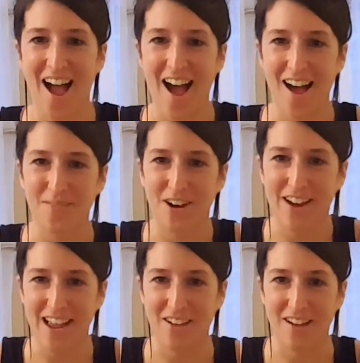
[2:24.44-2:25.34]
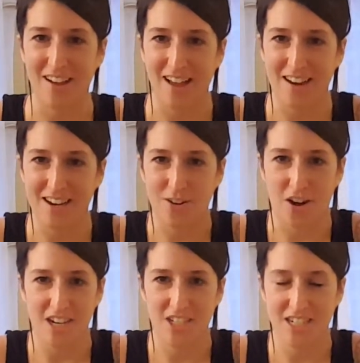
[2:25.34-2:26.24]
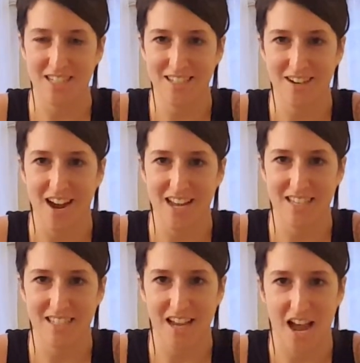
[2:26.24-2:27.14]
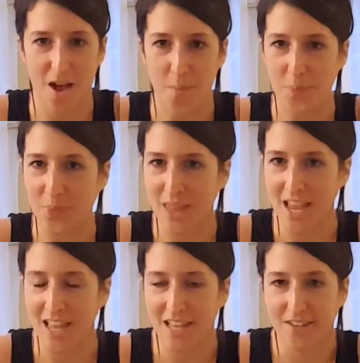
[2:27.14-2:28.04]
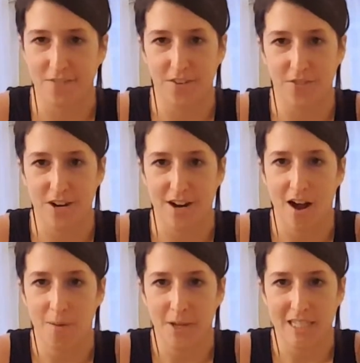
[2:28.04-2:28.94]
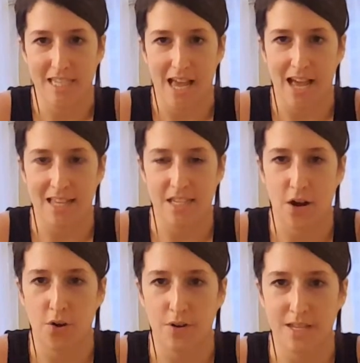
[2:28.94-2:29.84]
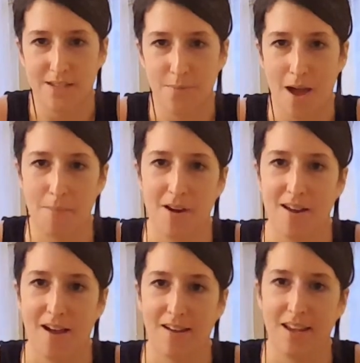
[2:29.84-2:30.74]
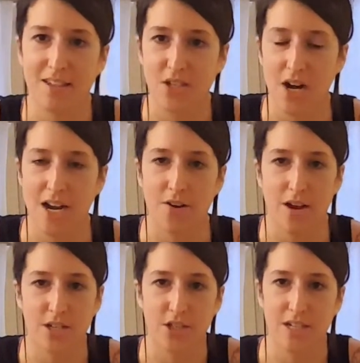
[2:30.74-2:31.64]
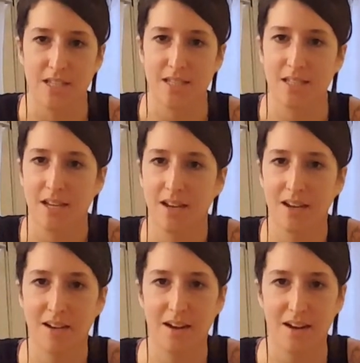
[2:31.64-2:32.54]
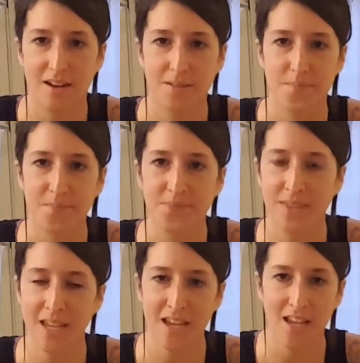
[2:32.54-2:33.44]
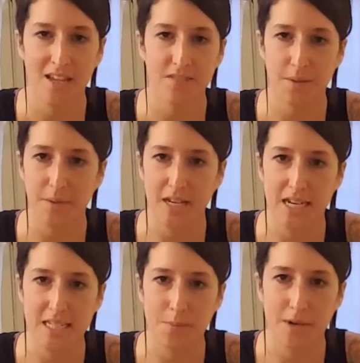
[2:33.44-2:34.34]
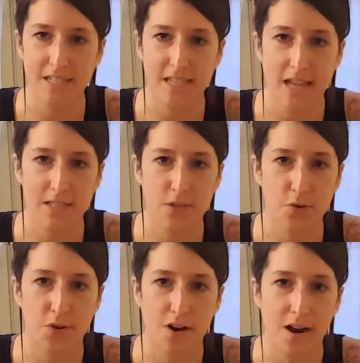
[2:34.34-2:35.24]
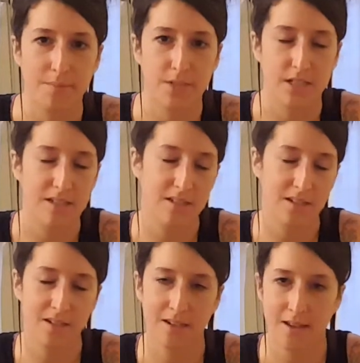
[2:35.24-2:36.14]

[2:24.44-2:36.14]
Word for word: um, okay, any questions, you guys? Um, feel free to comment. As always, I'm happy to ha answer any questions. Um, something doesn't make sense or I'm just